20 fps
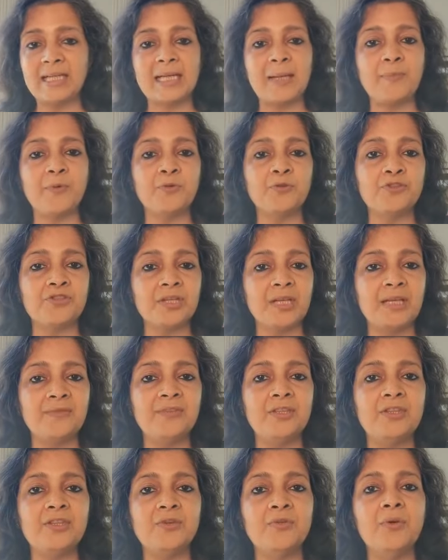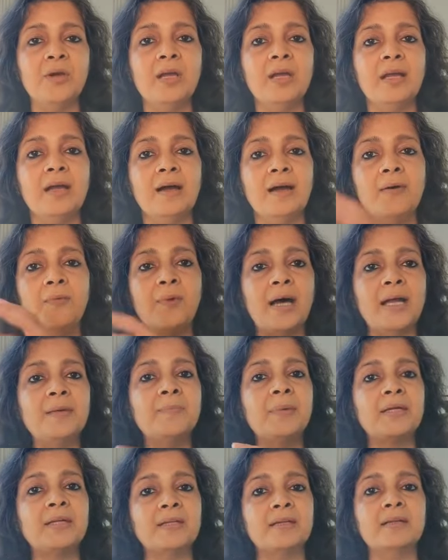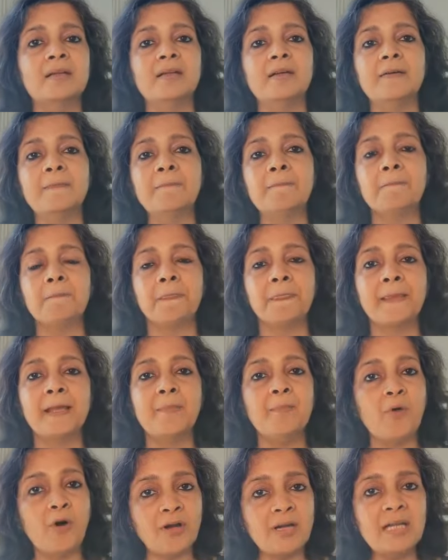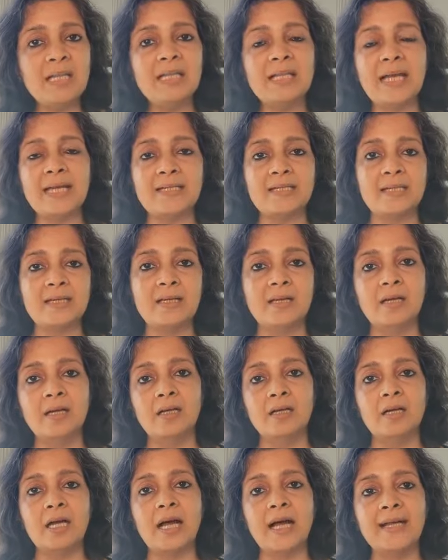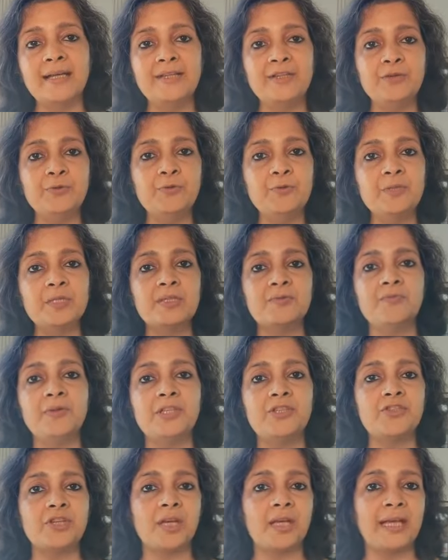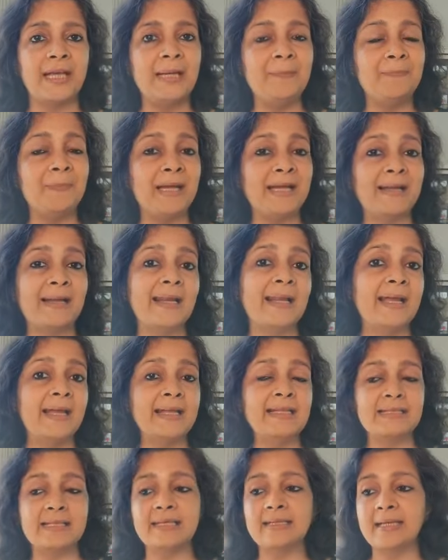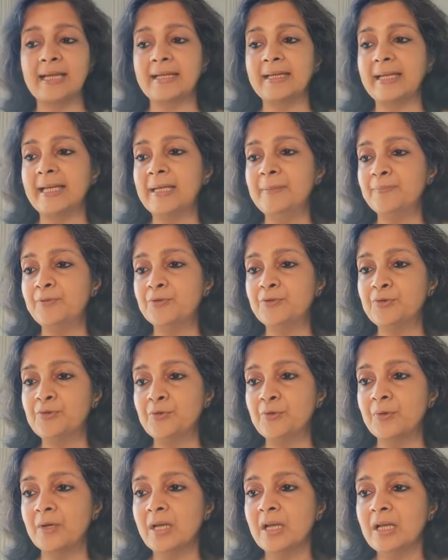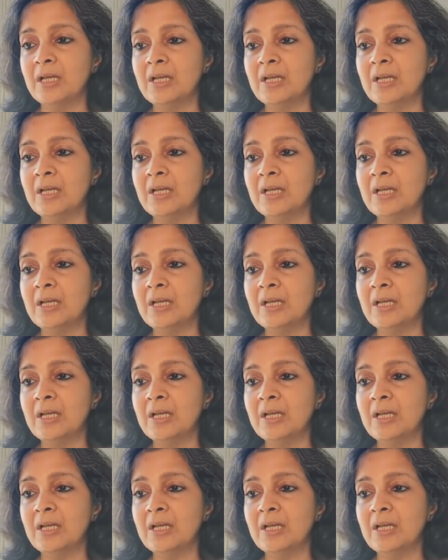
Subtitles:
And I'm going to share with you one particular model that I use, which help my clients and can help you too.